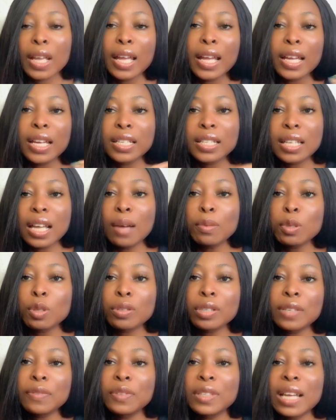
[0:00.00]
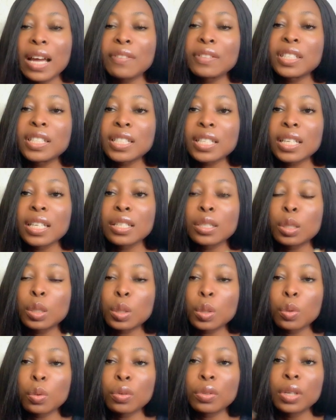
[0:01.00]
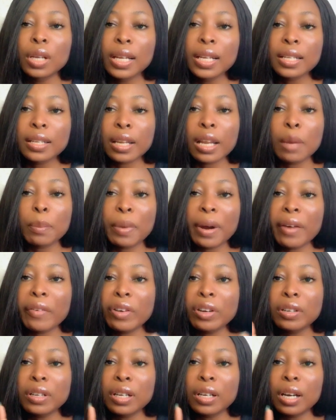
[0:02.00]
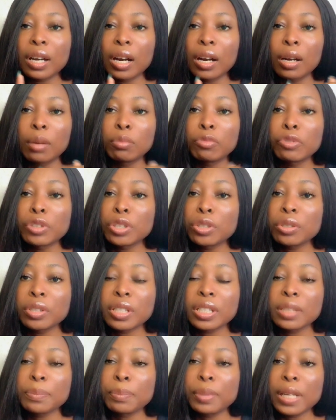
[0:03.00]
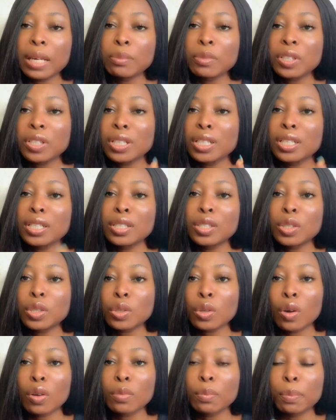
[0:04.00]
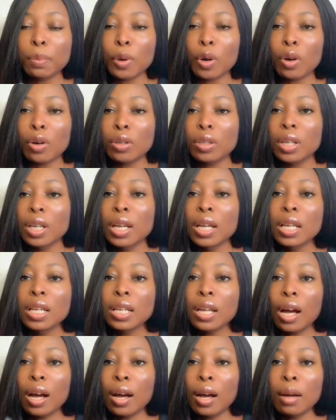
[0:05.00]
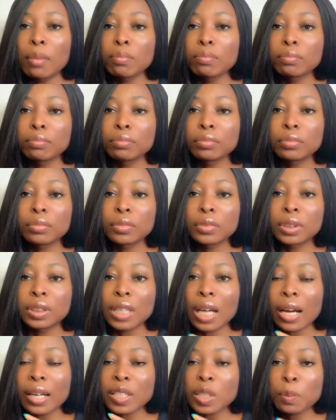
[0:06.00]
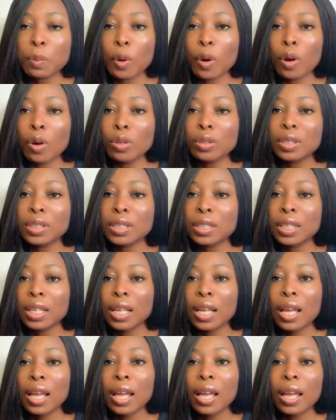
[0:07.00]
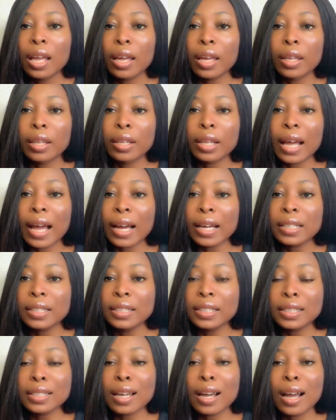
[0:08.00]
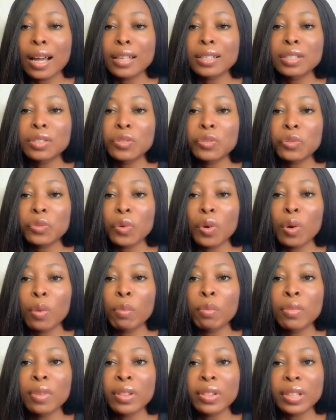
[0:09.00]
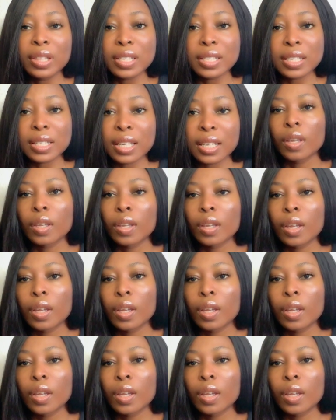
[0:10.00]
It helps to even out the skin tone, thereby reducing blemishes, sunburn, dark spots, and acne scars from the skin.